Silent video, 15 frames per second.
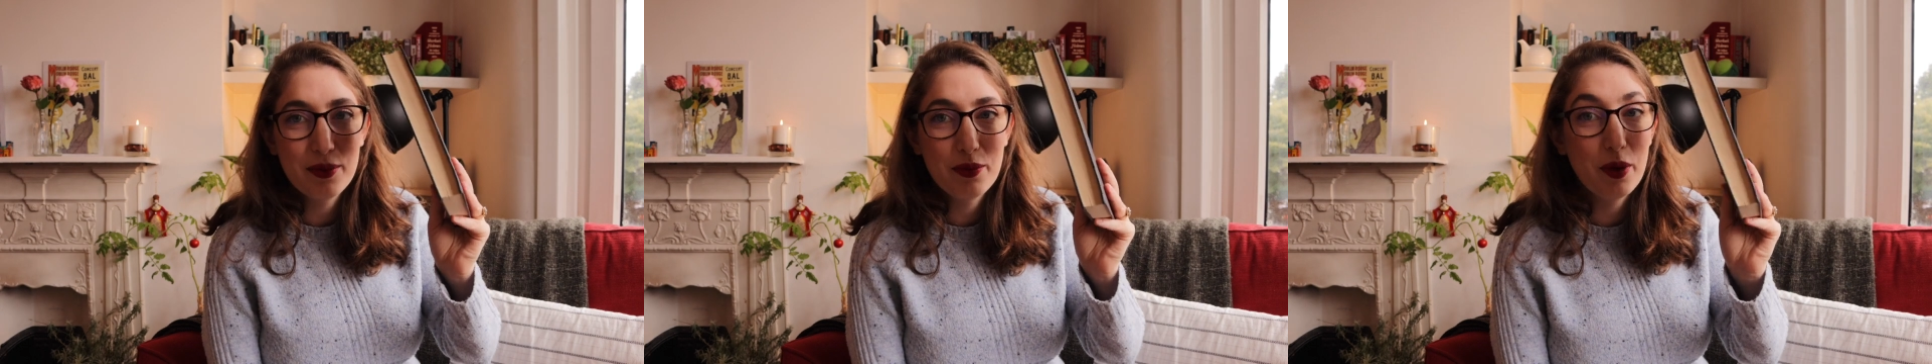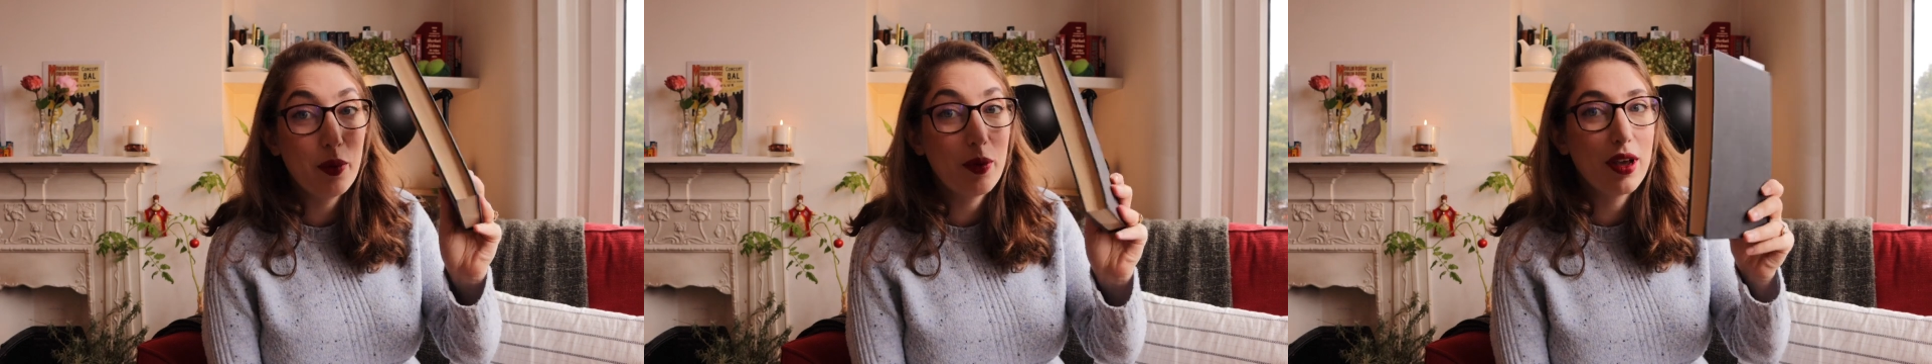
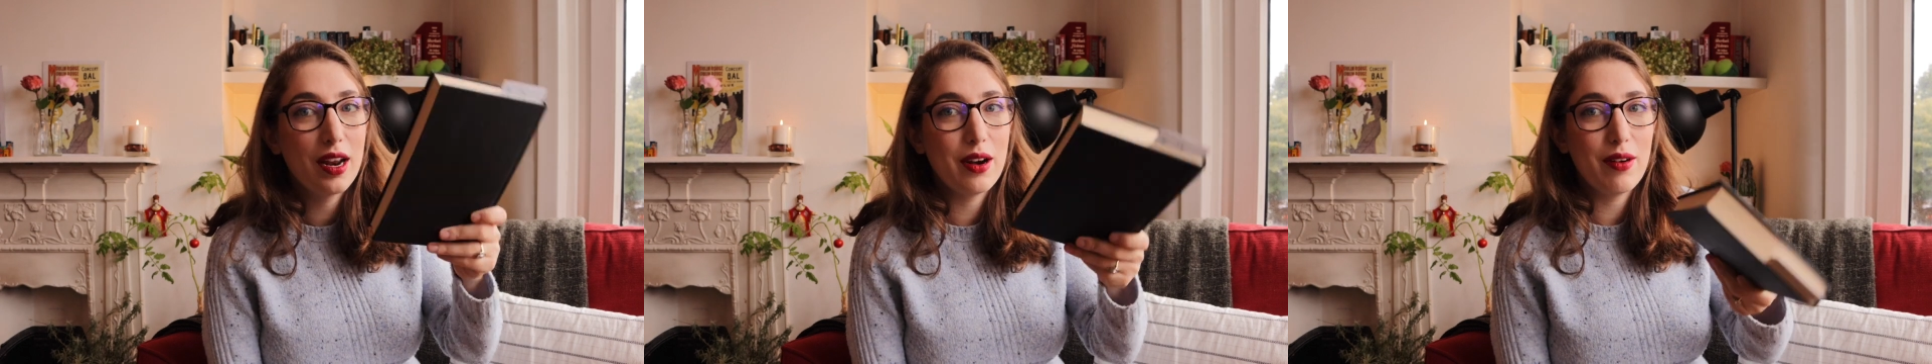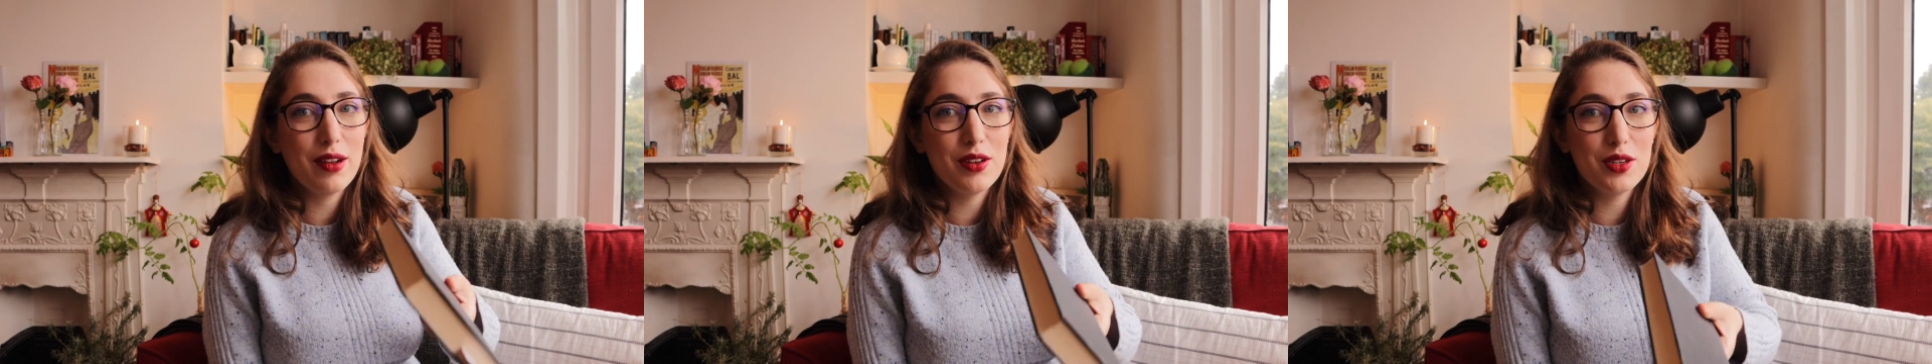we will get
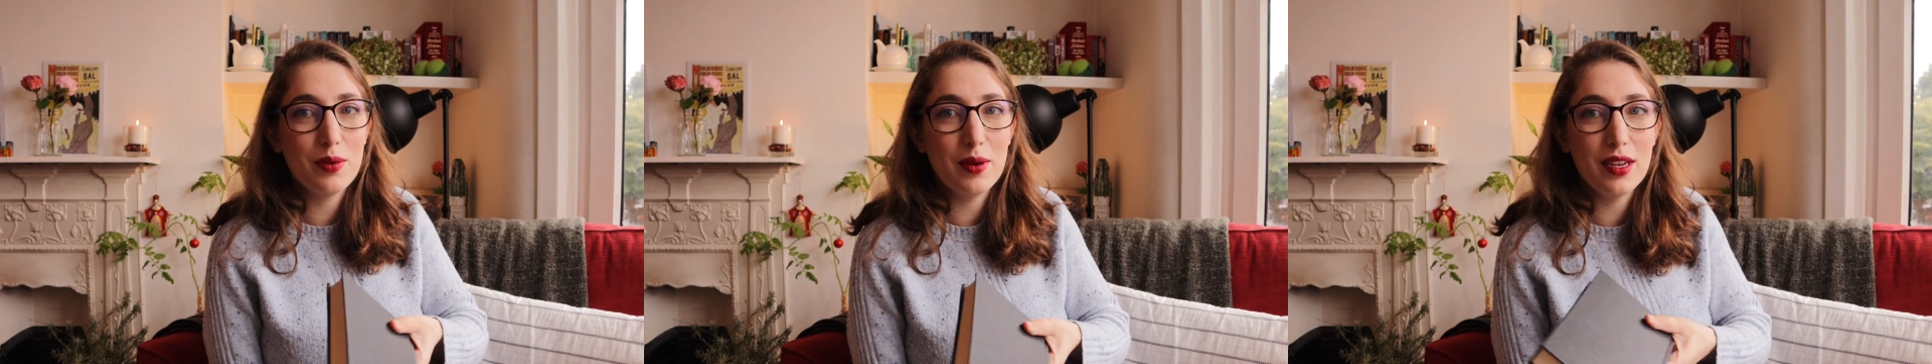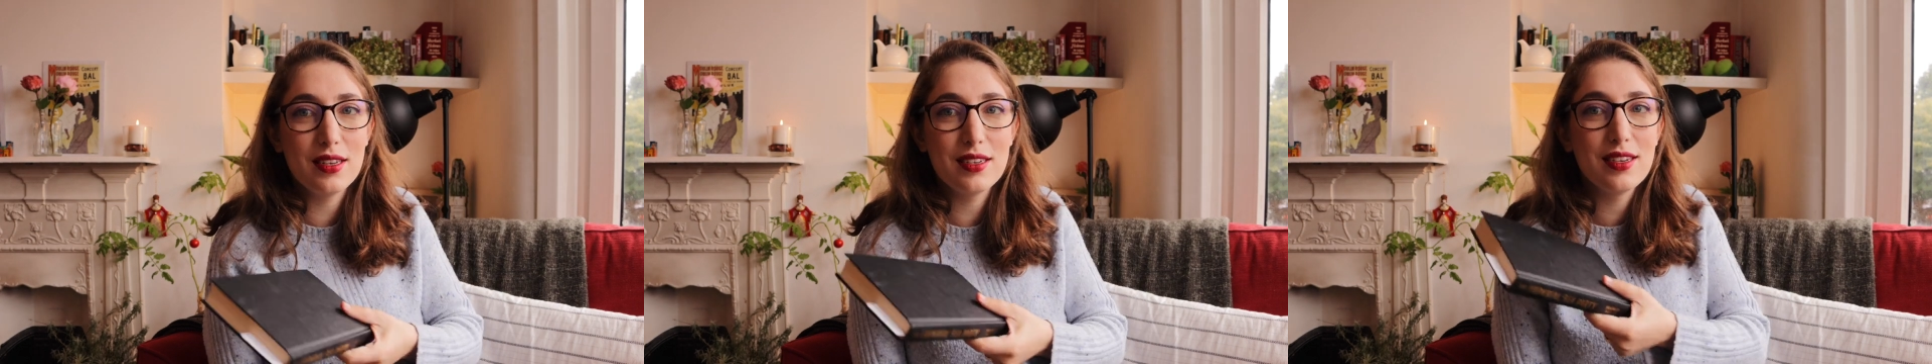around to
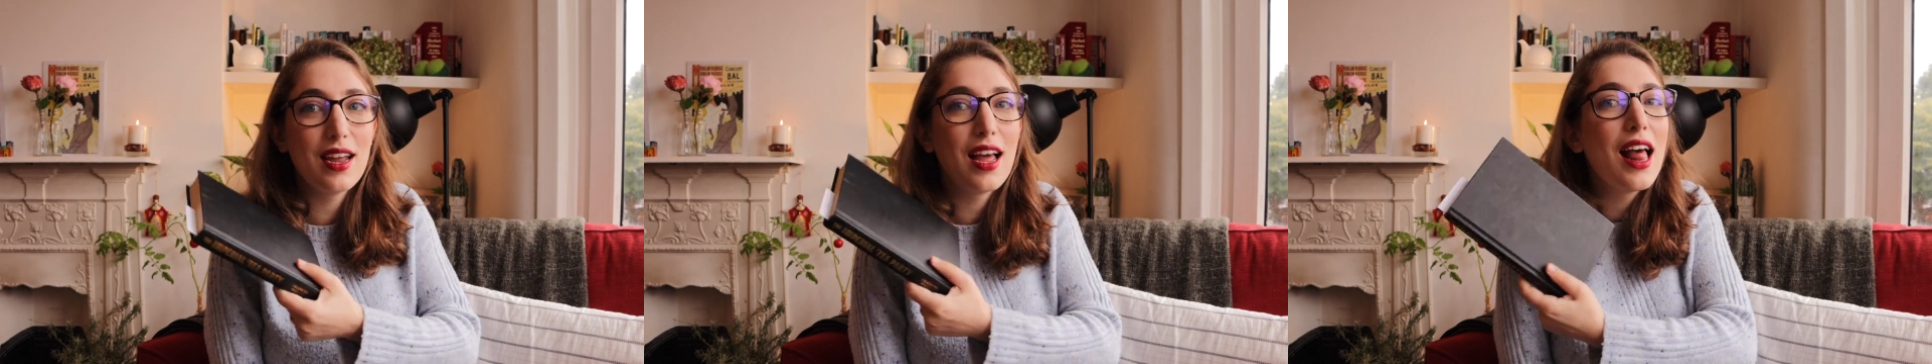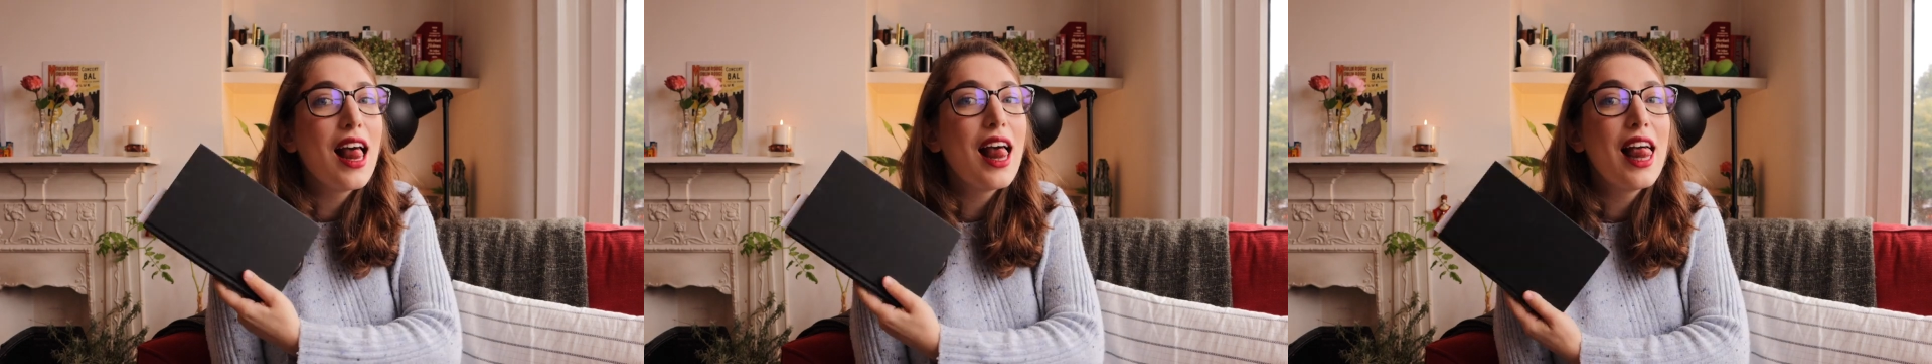it
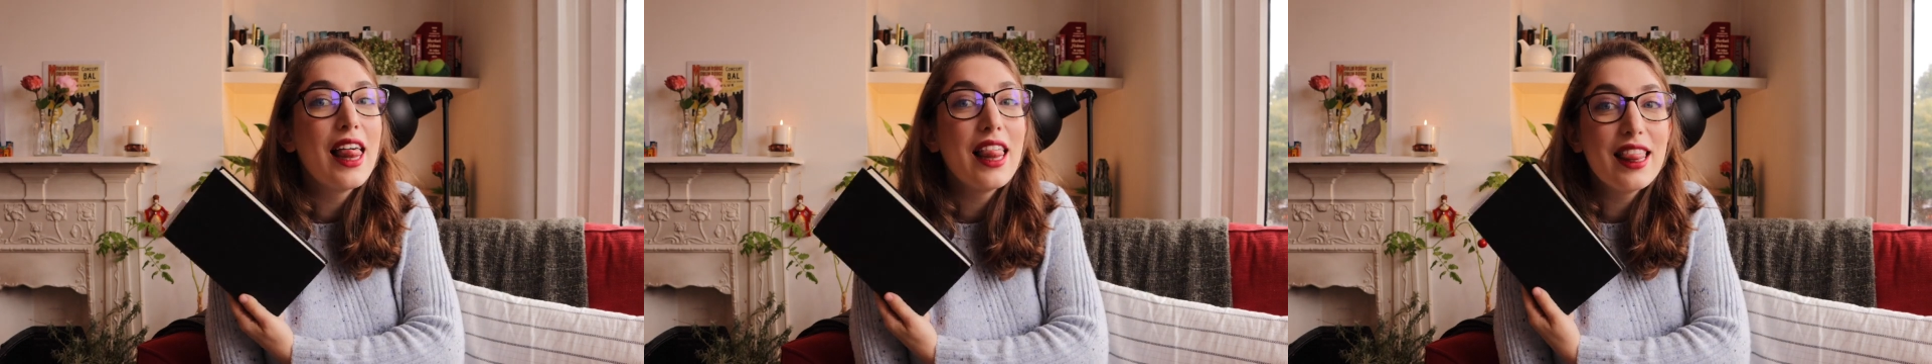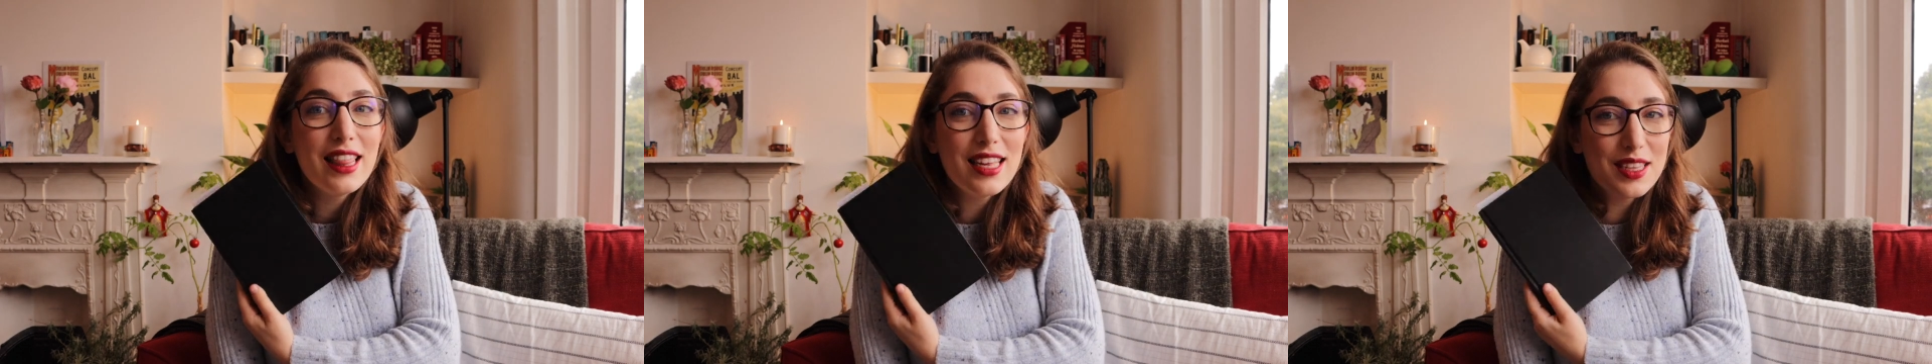
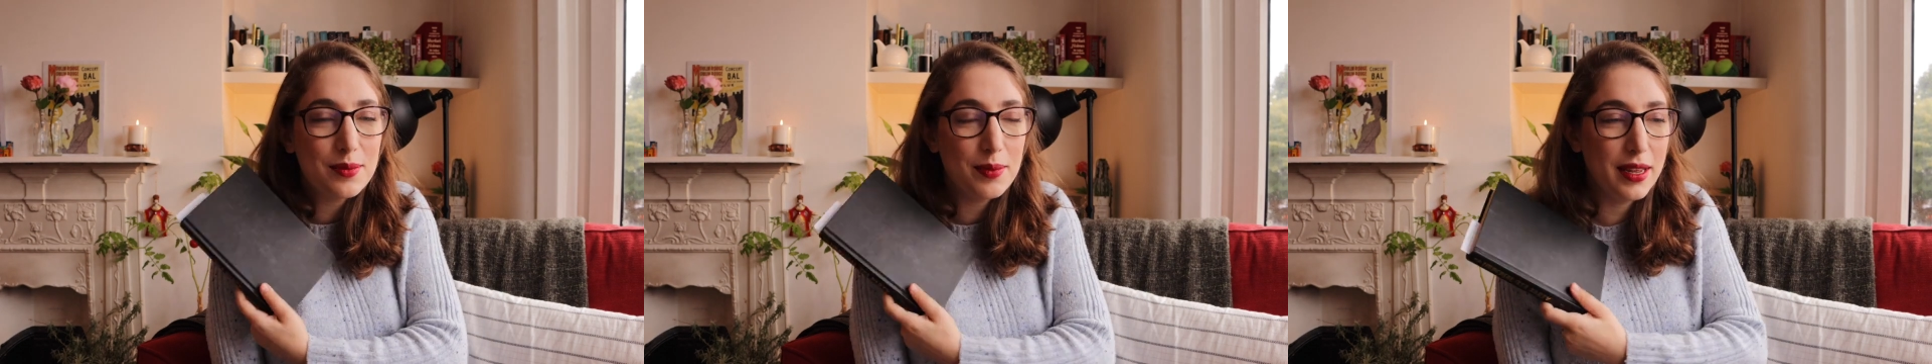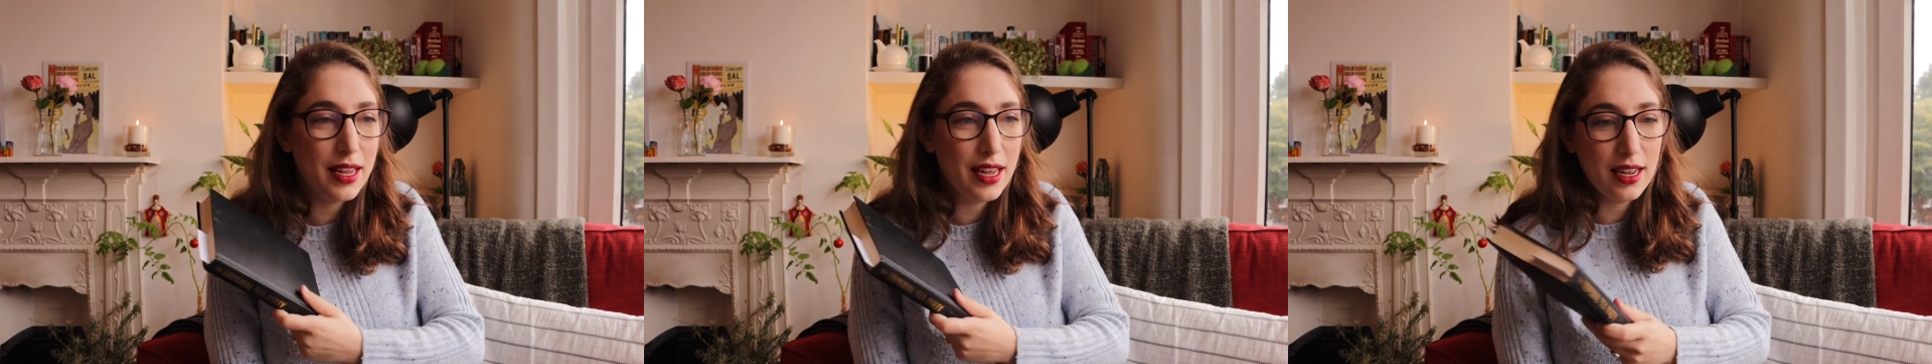this
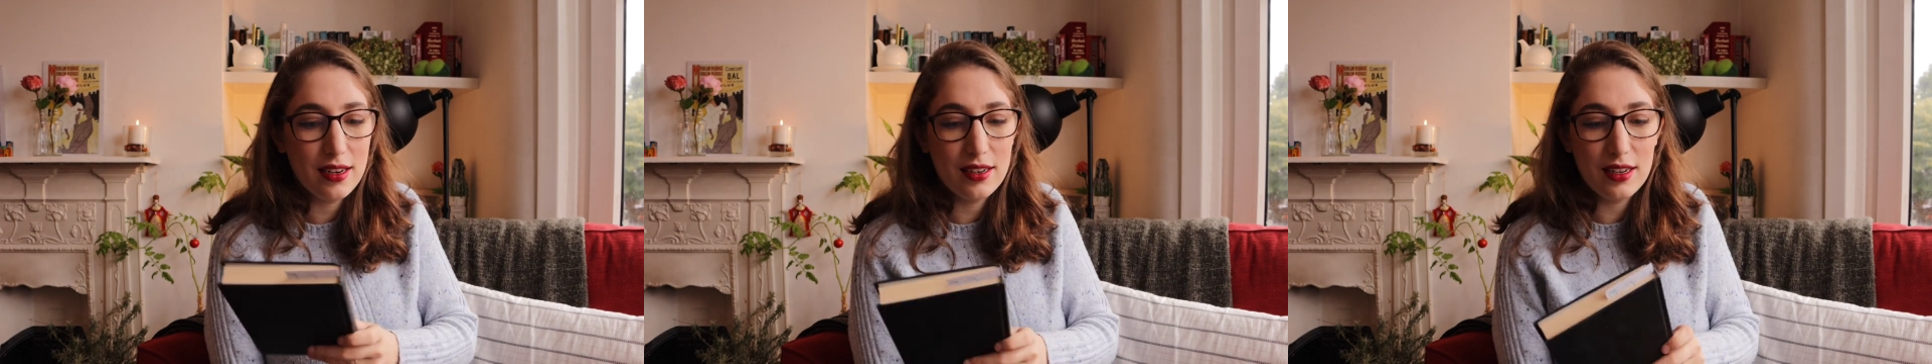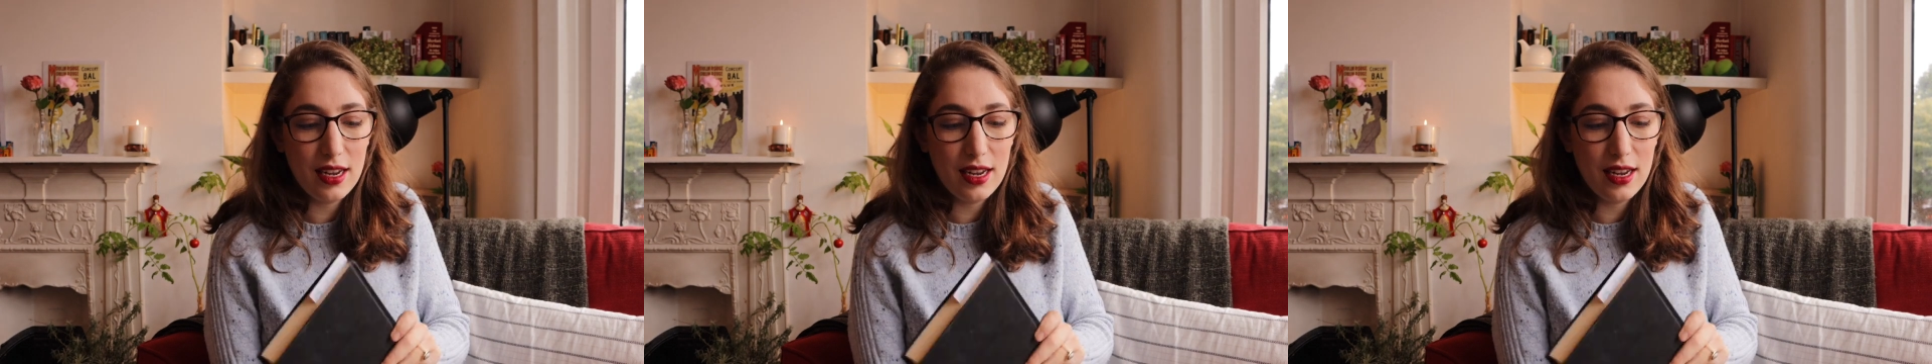weekend.